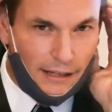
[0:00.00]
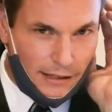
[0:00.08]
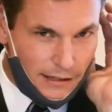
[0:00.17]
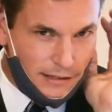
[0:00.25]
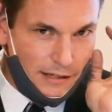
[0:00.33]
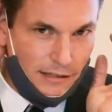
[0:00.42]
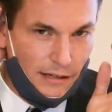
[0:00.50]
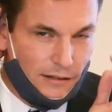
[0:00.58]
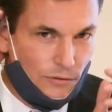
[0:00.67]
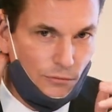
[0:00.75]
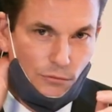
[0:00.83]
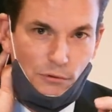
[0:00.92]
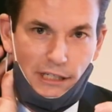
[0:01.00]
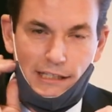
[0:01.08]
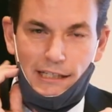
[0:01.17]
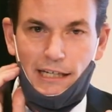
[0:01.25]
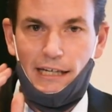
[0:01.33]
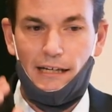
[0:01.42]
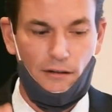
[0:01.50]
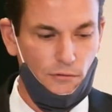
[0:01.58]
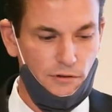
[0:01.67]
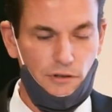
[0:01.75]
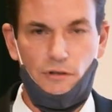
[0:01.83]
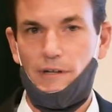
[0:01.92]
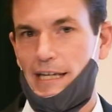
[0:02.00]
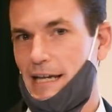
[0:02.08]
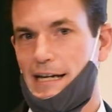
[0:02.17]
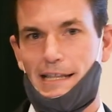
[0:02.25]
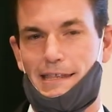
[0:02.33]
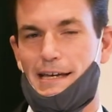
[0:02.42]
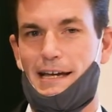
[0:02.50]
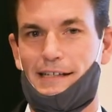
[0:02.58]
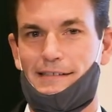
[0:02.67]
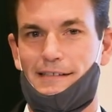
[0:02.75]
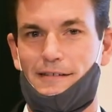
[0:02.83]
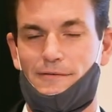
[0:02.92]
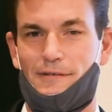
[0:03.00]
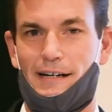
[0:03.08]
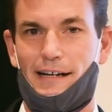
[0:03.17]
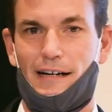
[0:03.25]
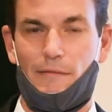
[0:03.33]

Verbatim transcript: this isn't really doing anything, right?